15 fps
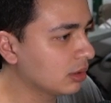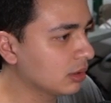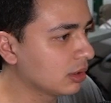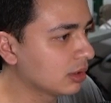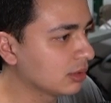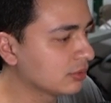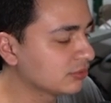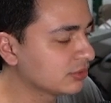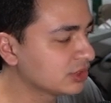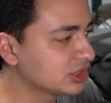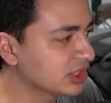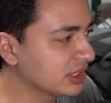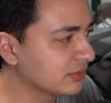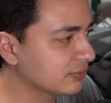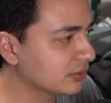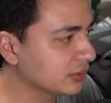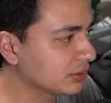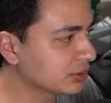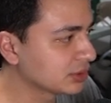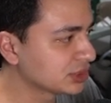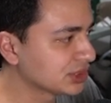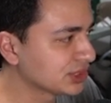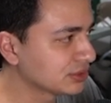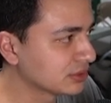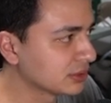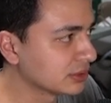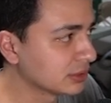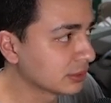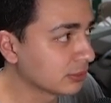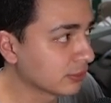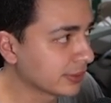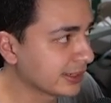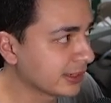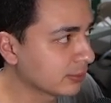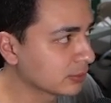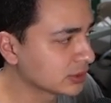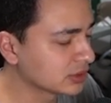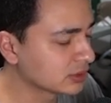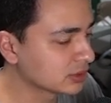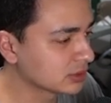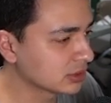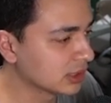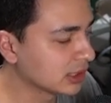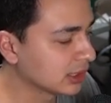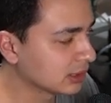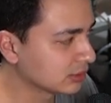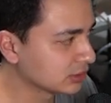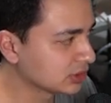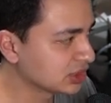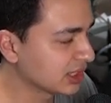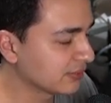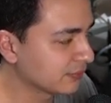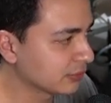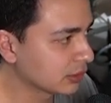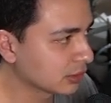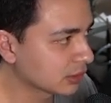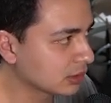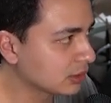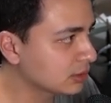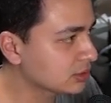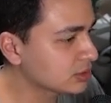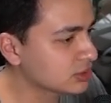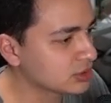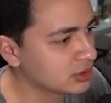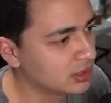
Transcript: of the chamfer. You can change the degree at which the chamfer occurs.